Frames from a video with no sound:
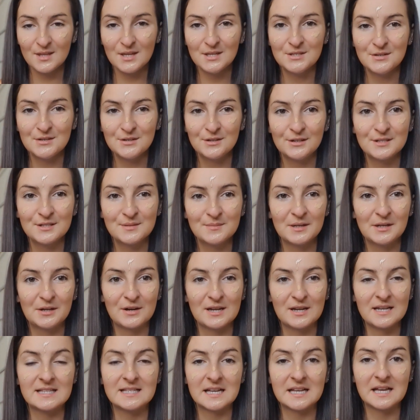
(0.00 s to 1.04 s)
So it looks a bit
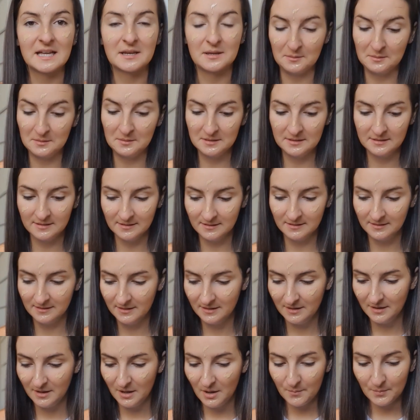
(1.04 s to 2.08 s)
crazy, I know,
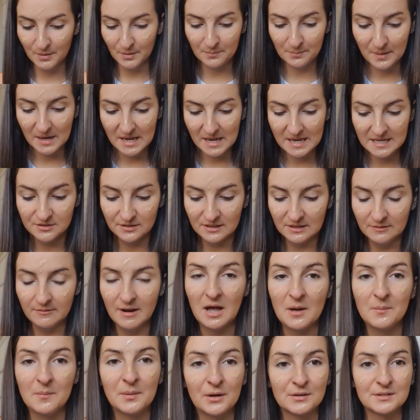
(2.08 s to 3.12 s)
but it blends really well
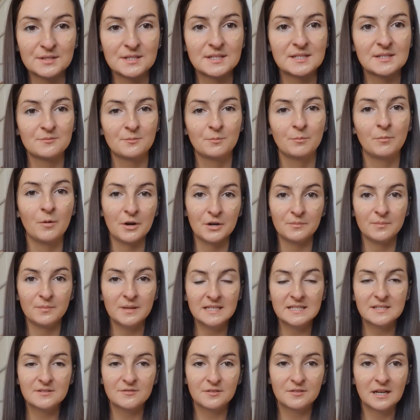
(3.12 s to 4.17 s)
because it's water
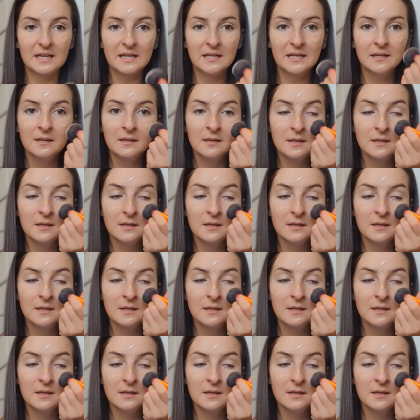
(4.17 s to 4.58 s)
based really.